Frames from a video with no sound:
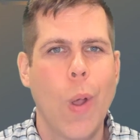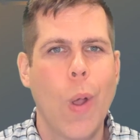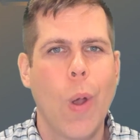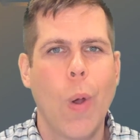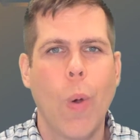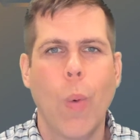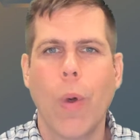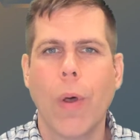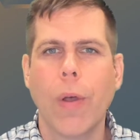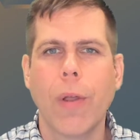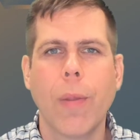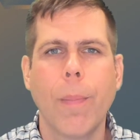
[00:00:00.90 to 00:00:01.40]

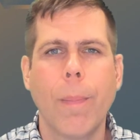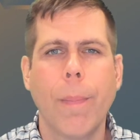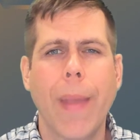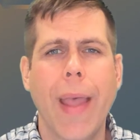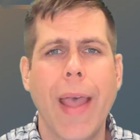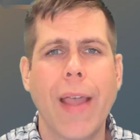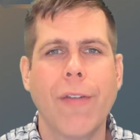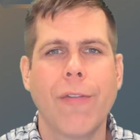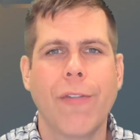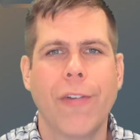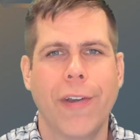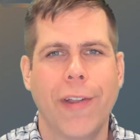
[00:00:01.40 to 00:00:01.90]
Welcome
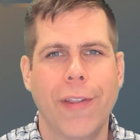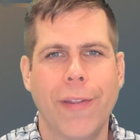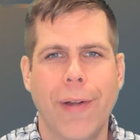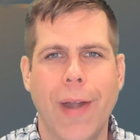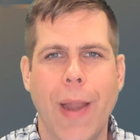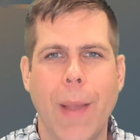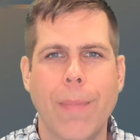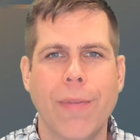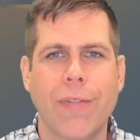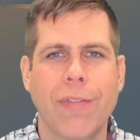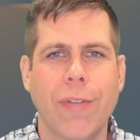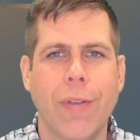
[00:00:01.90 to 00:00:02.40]
back for another
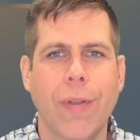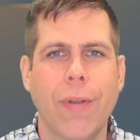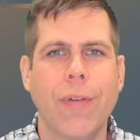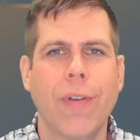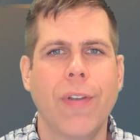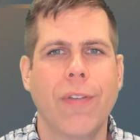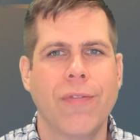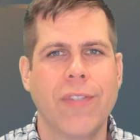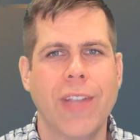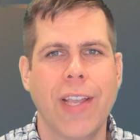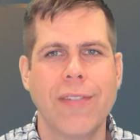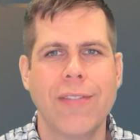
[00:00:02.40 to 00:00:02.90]
episode
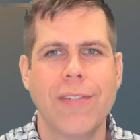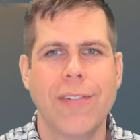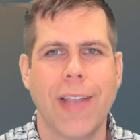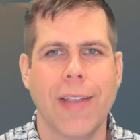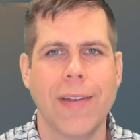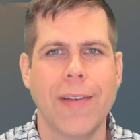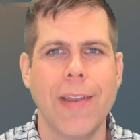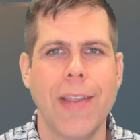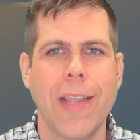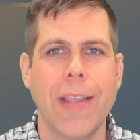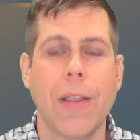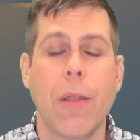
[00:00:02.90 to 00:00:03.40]
of Test
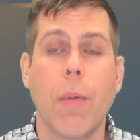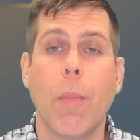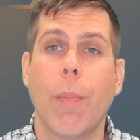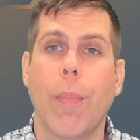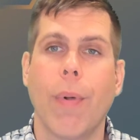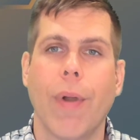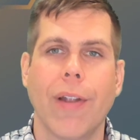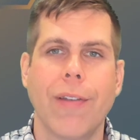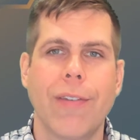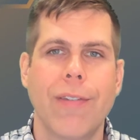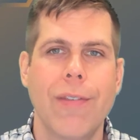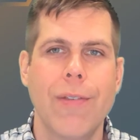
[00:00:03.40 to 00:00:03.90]
Technique
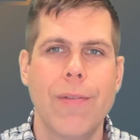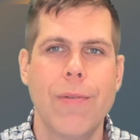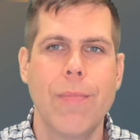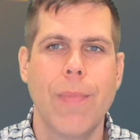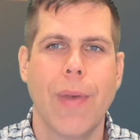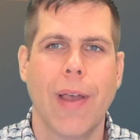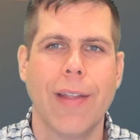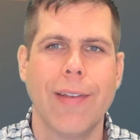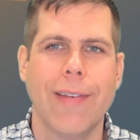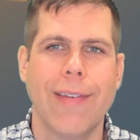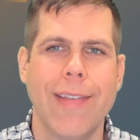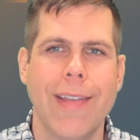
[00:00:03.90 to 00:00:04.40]
brought to you
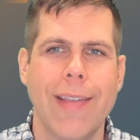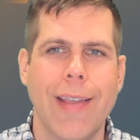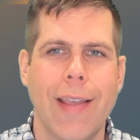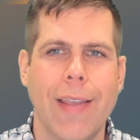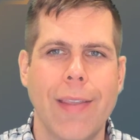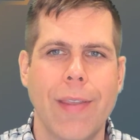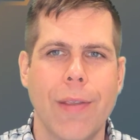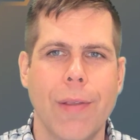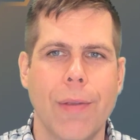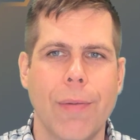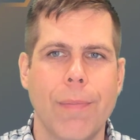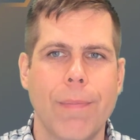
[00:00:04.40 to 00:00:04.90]
by
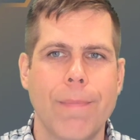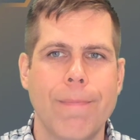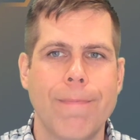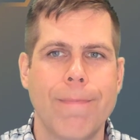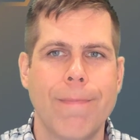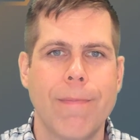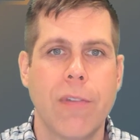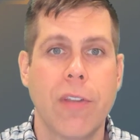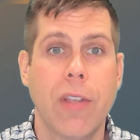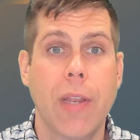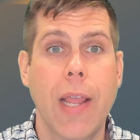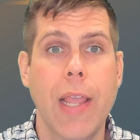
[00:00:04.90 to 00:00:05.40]
DAU.
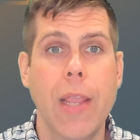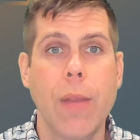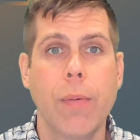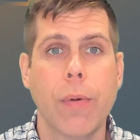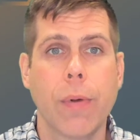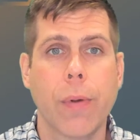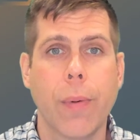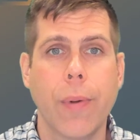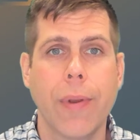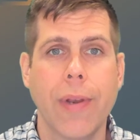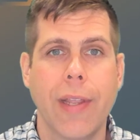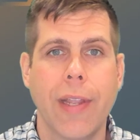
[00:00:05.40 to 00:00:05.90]
Today we're
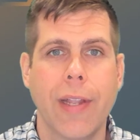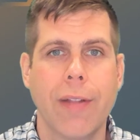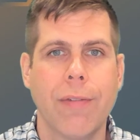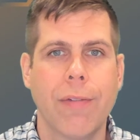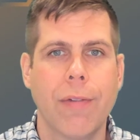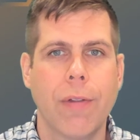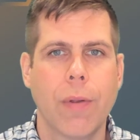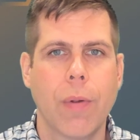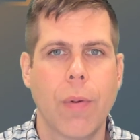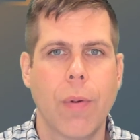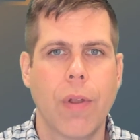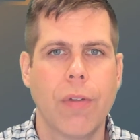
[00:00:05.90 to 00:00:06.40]
going to
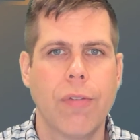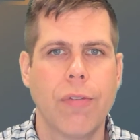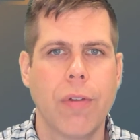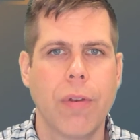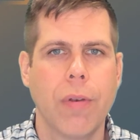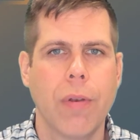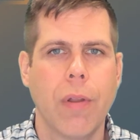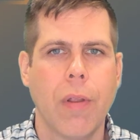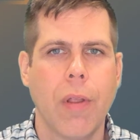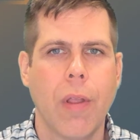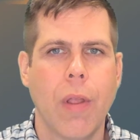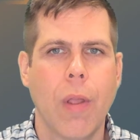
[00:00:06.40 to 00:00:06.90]
answer the question,
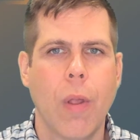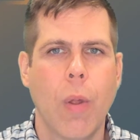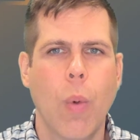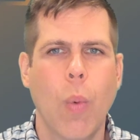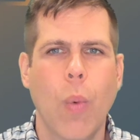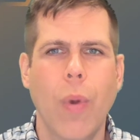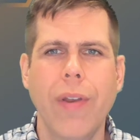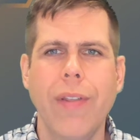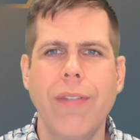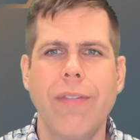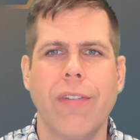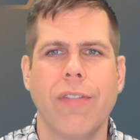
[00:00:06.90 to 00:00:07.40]

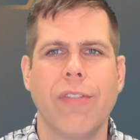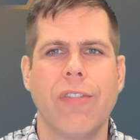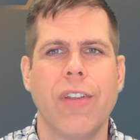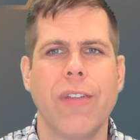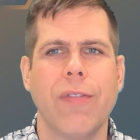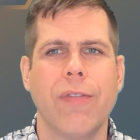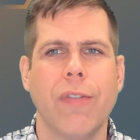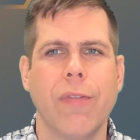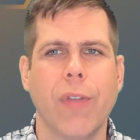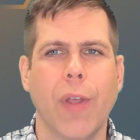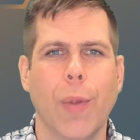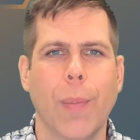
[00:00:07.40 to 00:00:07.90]
what is a Chief
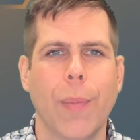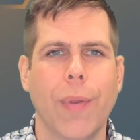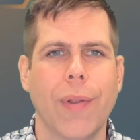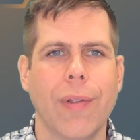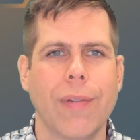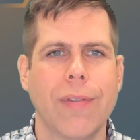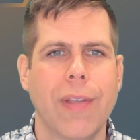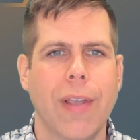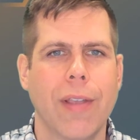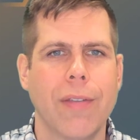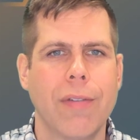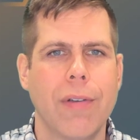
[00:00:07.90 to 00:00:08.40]
Developmental
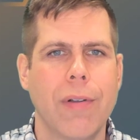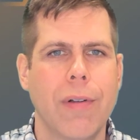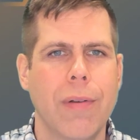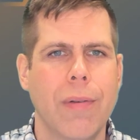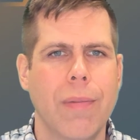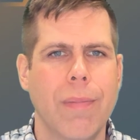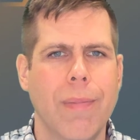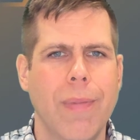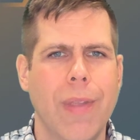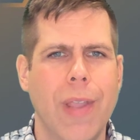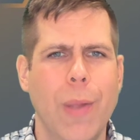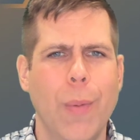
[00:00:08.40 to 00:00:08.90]
Tester
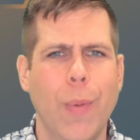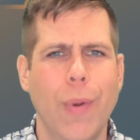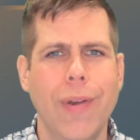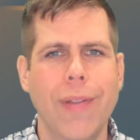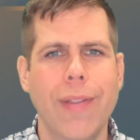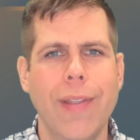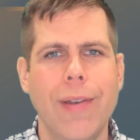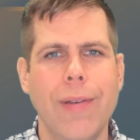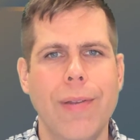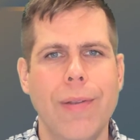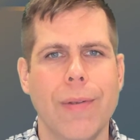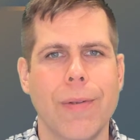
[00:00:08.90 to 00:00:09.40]
and what do
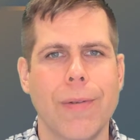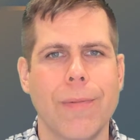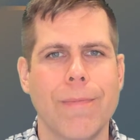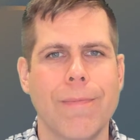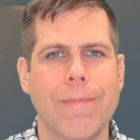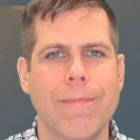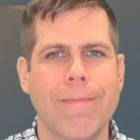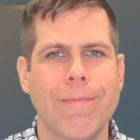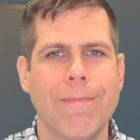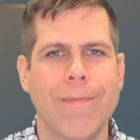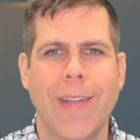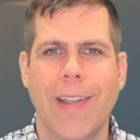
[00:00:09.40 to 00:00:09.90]
they do?
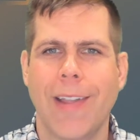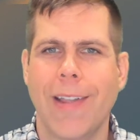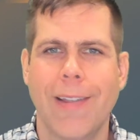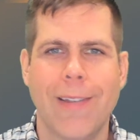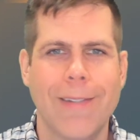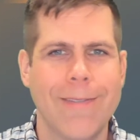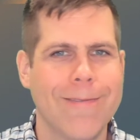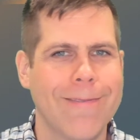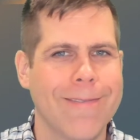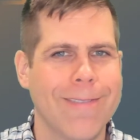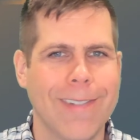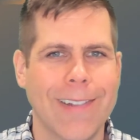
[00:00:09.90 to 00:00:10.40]

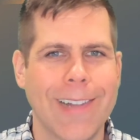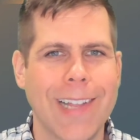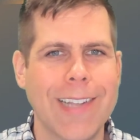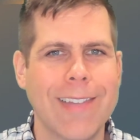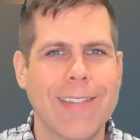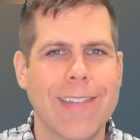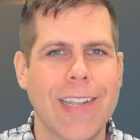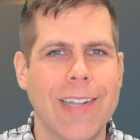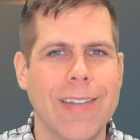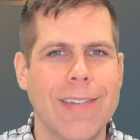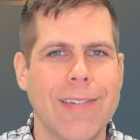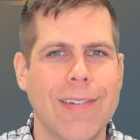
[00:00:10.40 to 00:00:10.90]
Let's
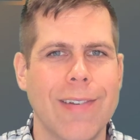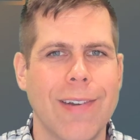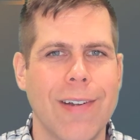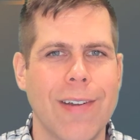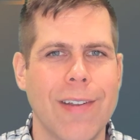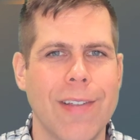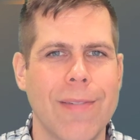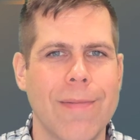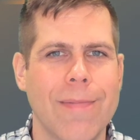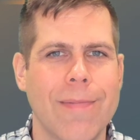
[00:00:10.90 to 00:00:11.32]
get started.